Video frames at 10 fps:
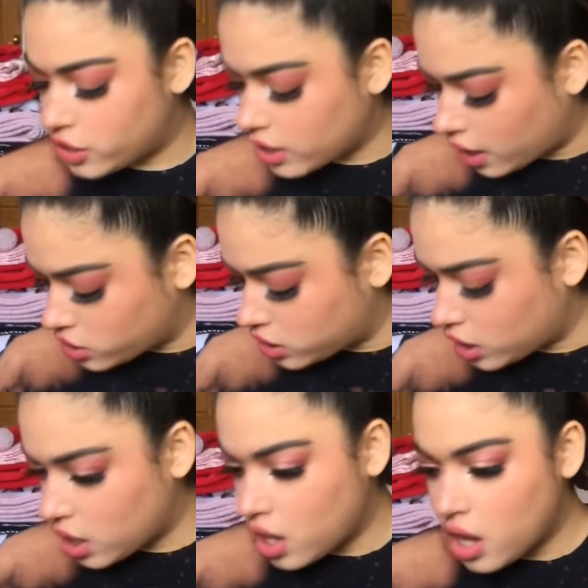Actually,
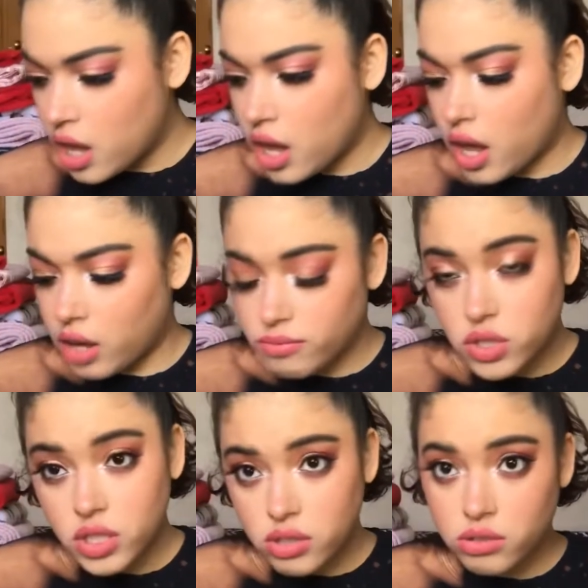I'm
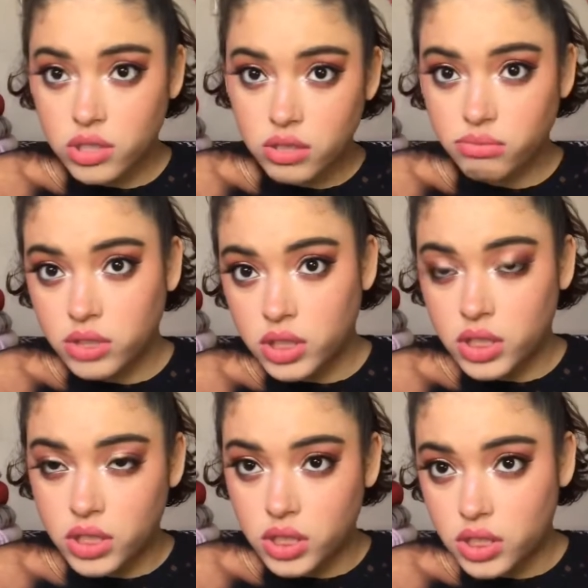just going to put a
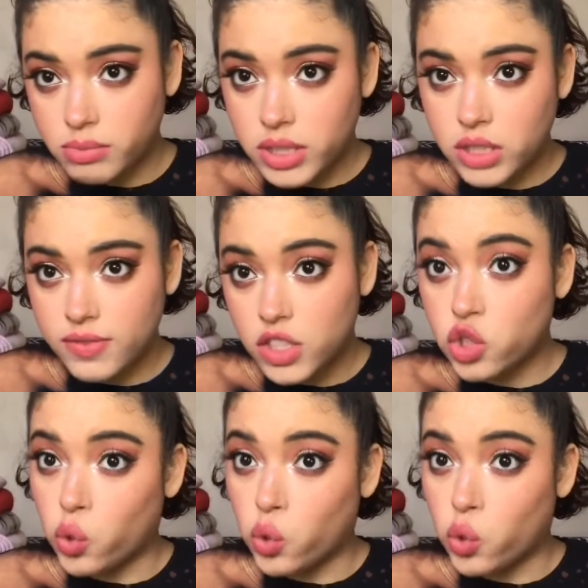little bit of this